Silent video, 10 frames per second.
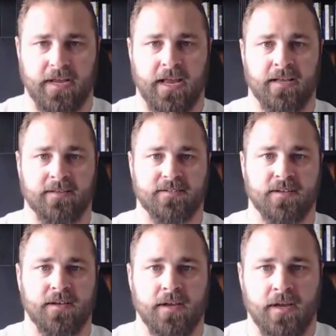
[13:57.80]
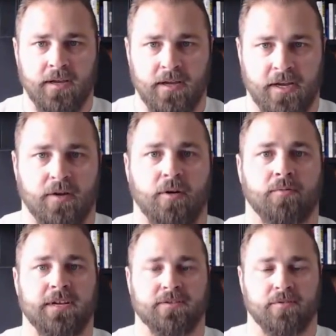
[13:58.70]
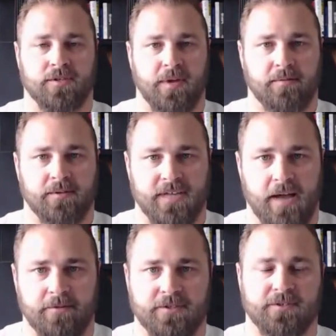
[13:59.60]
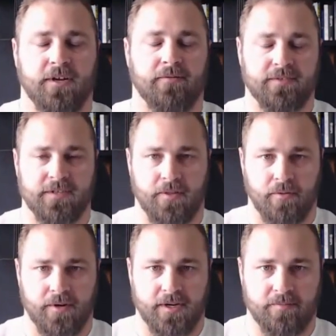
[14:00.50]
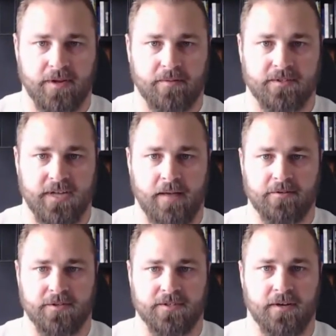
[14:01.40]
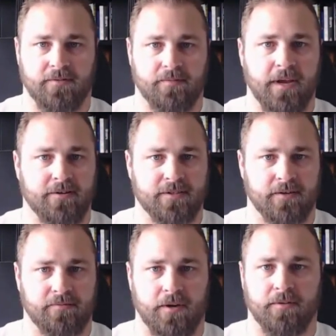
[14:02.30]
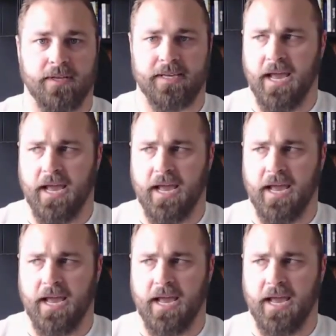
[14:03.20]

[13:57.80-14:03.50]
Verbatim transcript: as you know a resource to be able to establish yourself as an authority to be able to establish yourself and make yourself go like